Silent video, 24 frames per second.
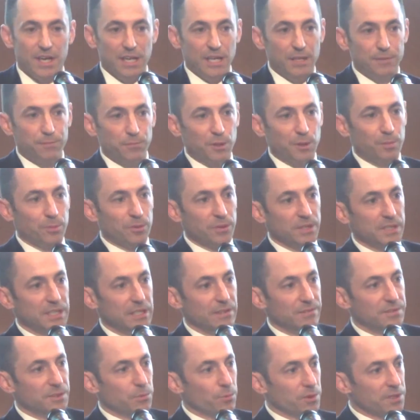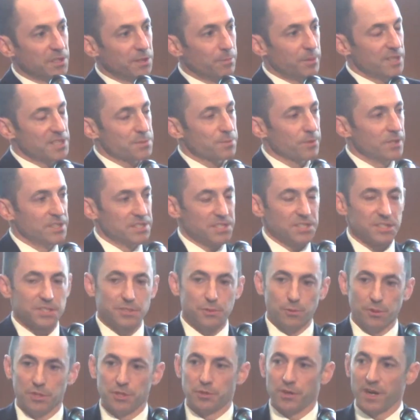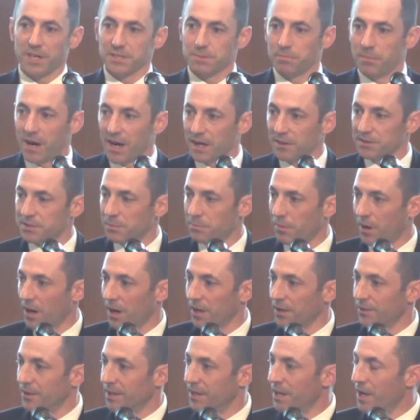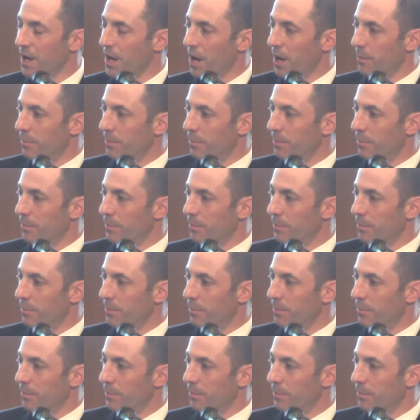If we believe that one of the best places to address mild to moderate